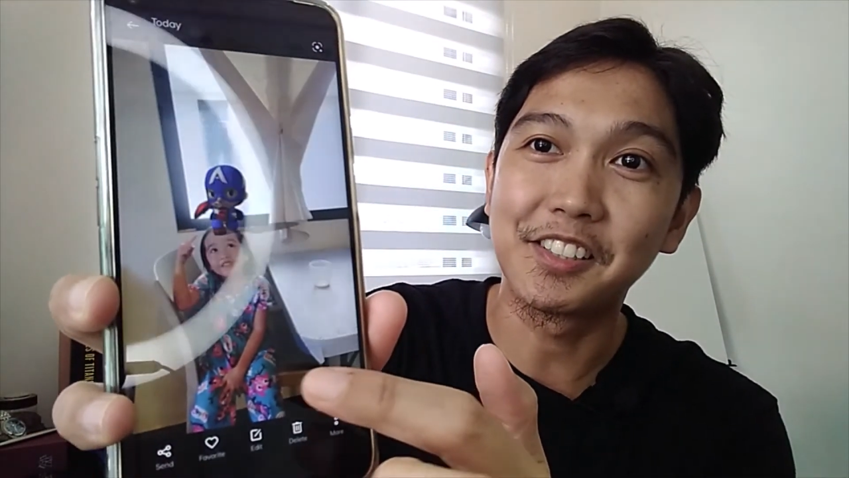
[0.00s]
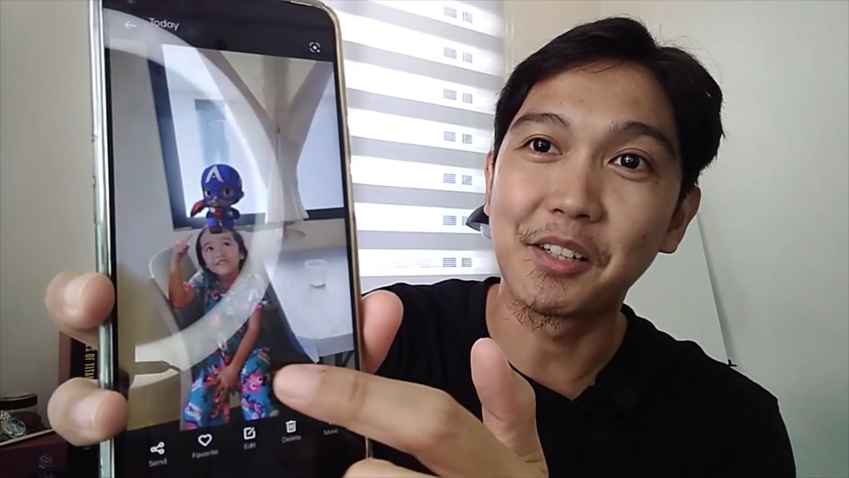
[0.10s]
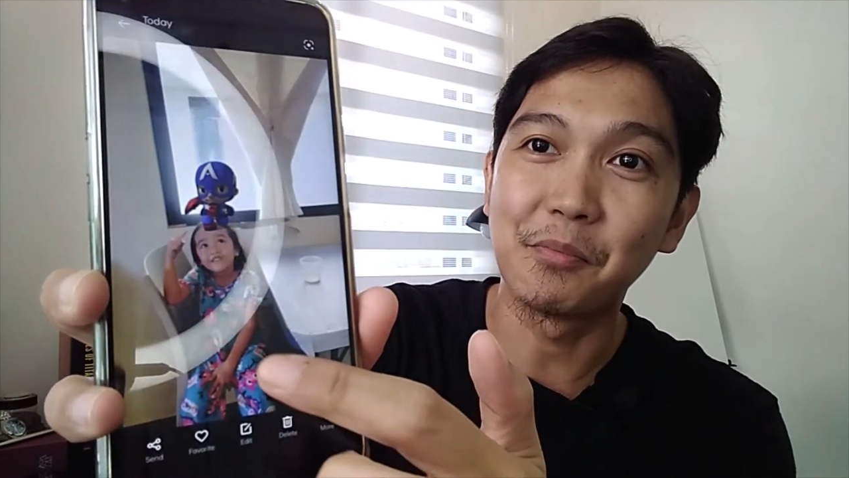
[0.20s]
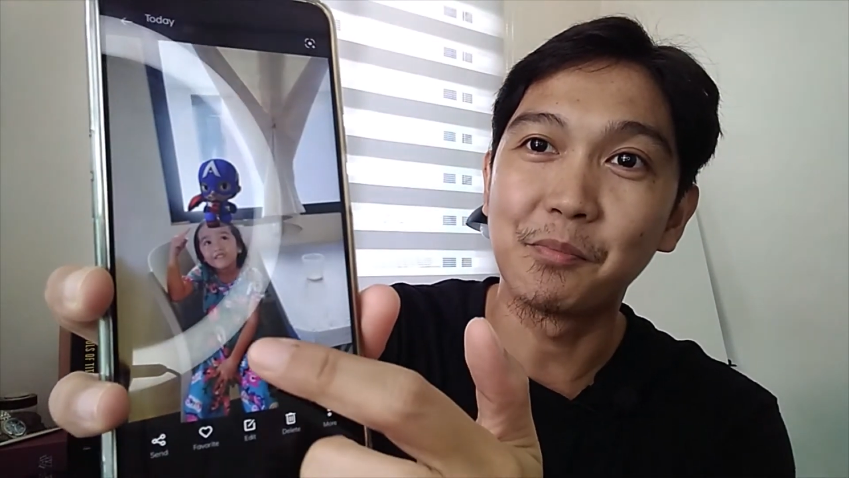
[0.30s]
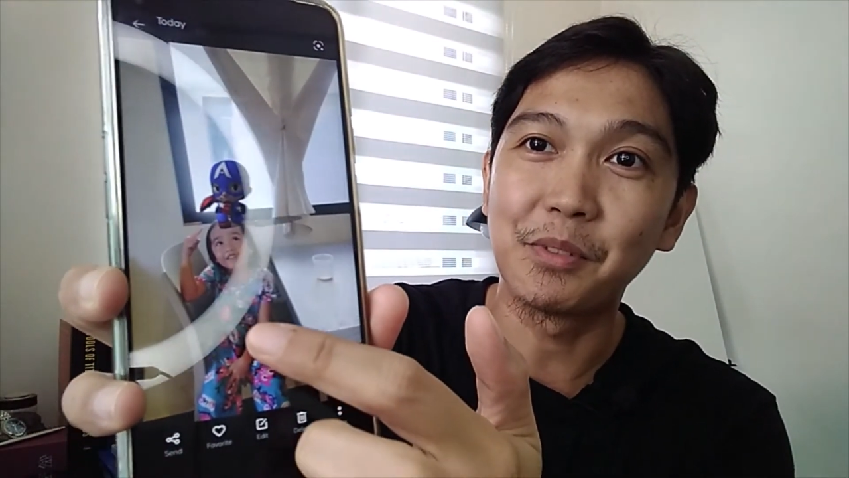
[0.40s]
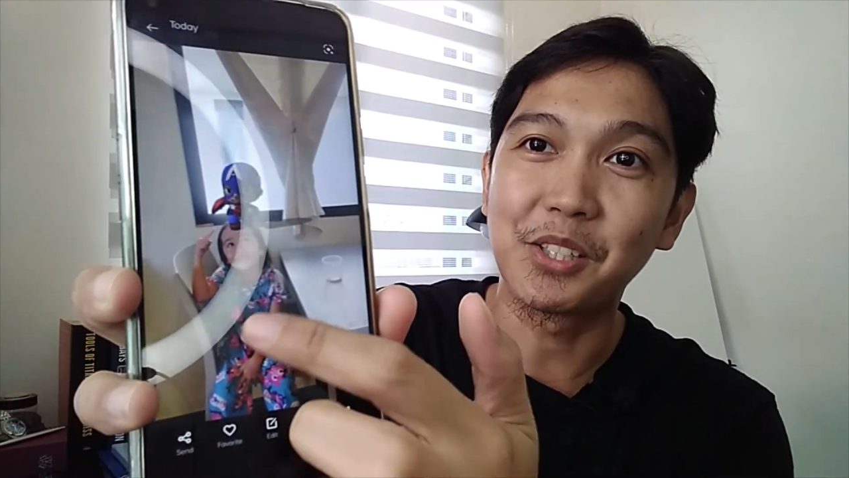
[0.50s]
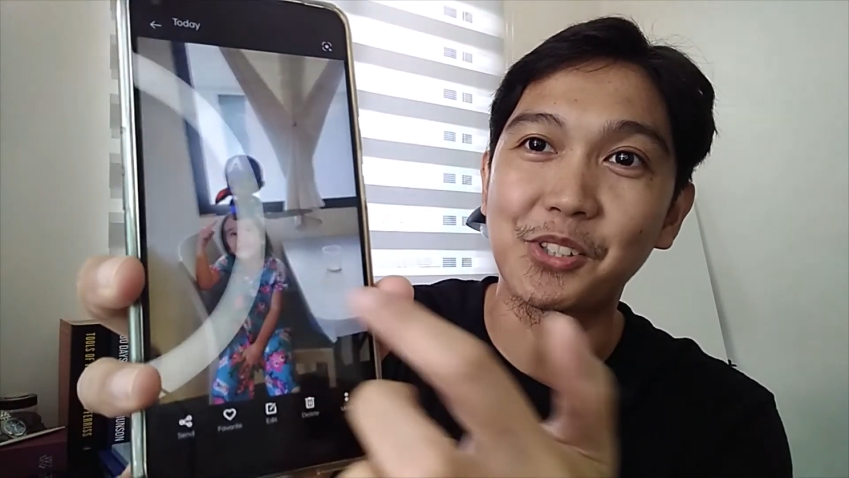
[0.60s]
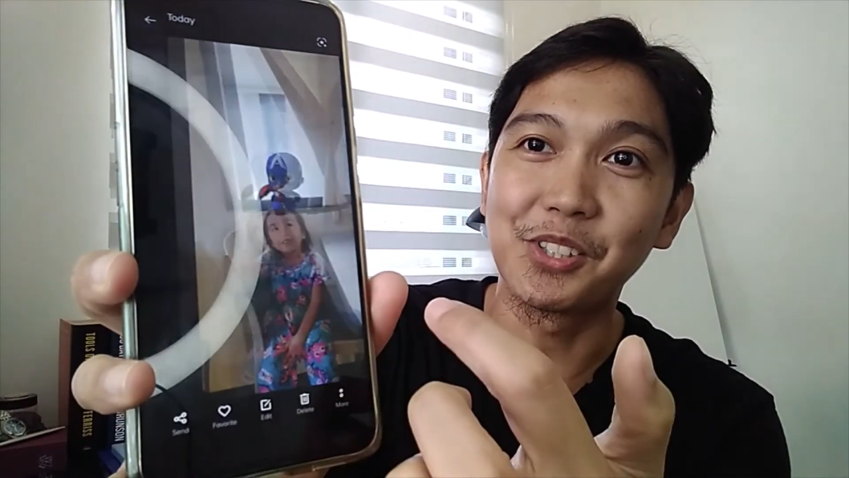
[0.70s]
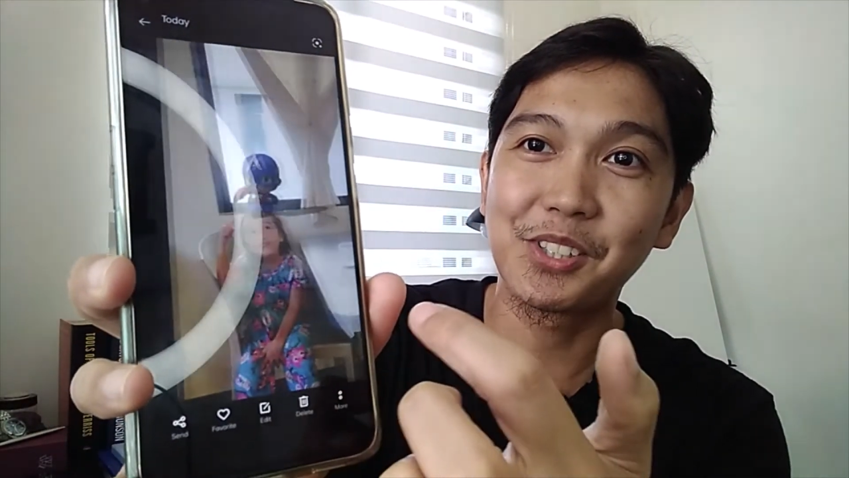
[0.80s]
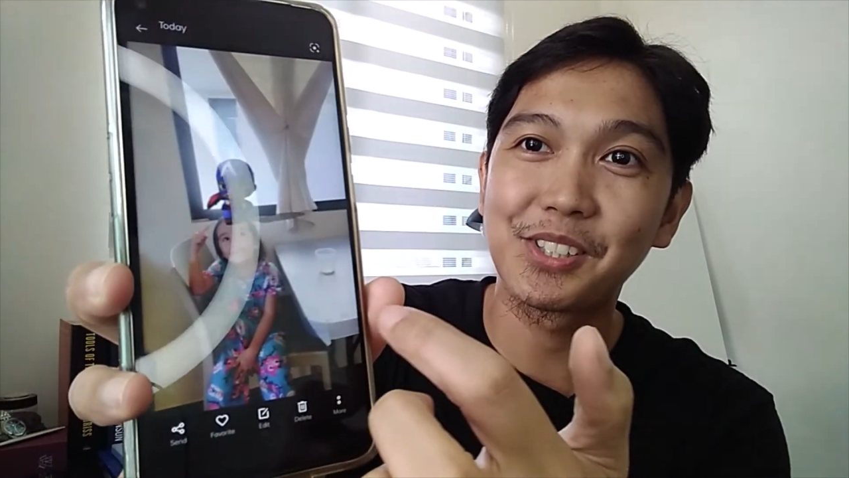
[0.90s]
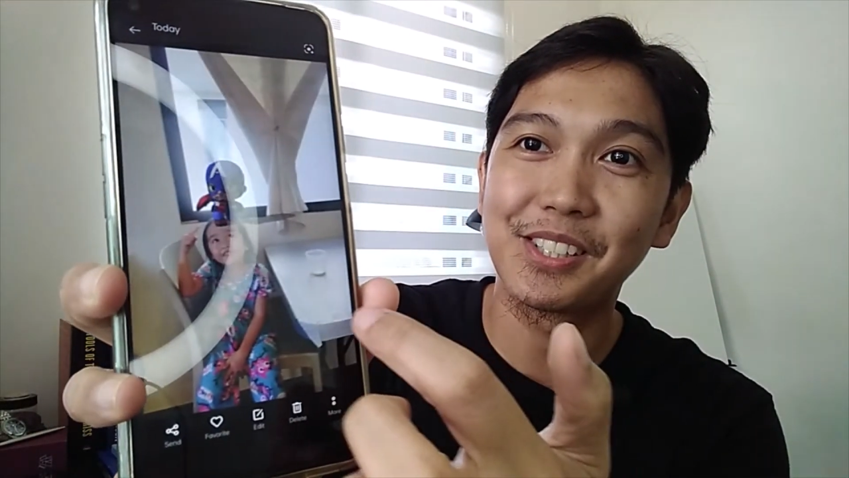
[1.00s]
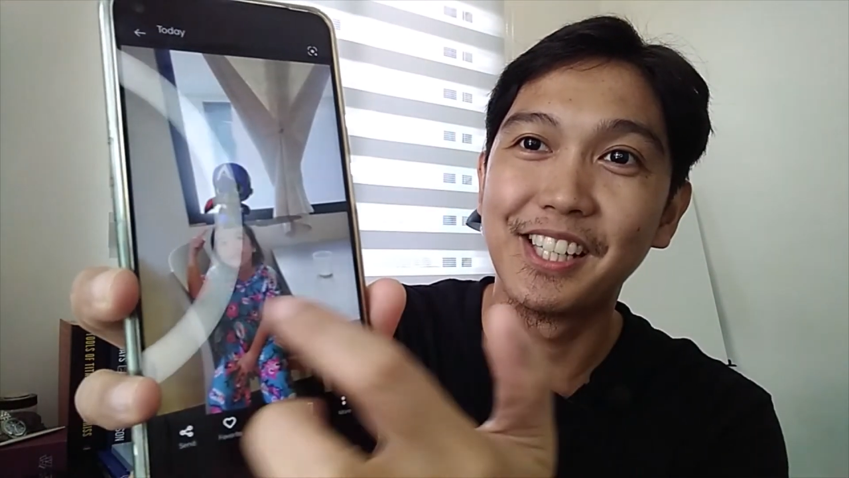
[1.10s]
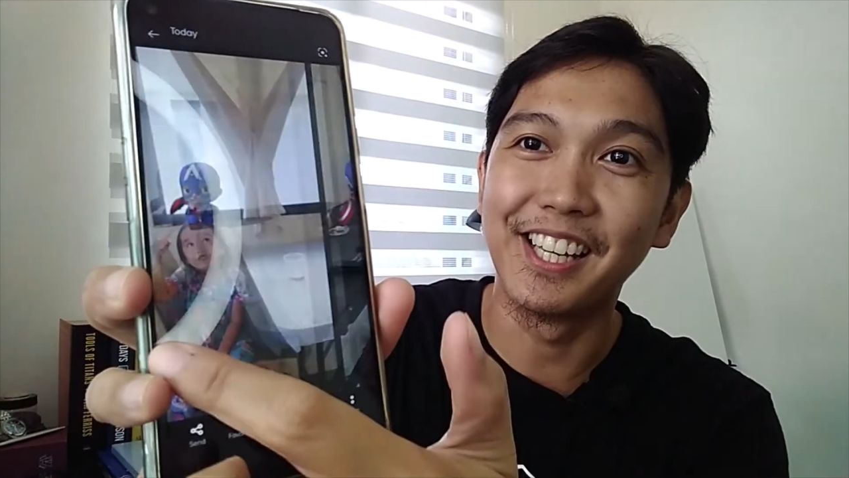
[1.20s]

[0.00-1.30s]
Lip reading: some pictures.